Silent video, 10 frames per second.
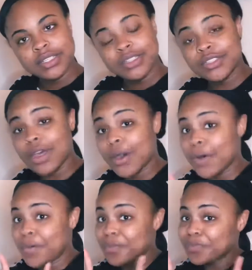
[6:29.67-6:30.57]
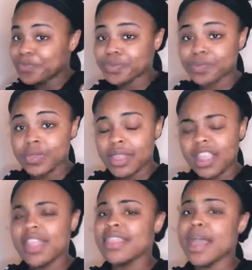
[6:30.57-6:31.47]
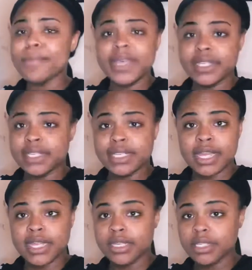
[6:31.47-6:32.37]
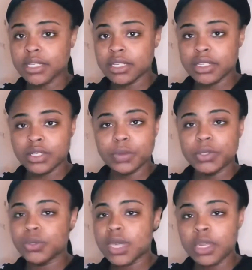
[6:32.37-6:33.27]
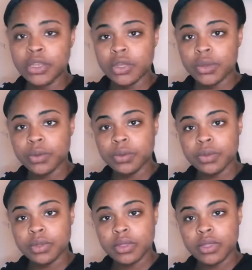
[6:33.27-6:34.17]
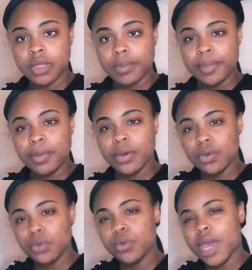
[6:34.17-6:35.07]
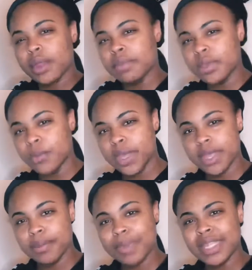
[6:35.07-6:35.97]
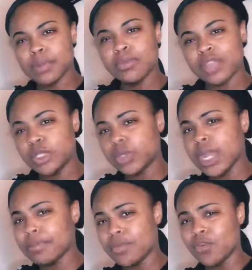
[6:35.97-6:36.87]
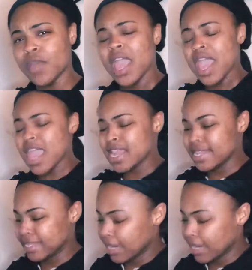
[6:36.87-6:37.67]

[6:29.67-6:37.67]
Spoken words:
So, that being said, do what you gotta do. Be with who you gotta be with. Make the moves that you gotta move. And,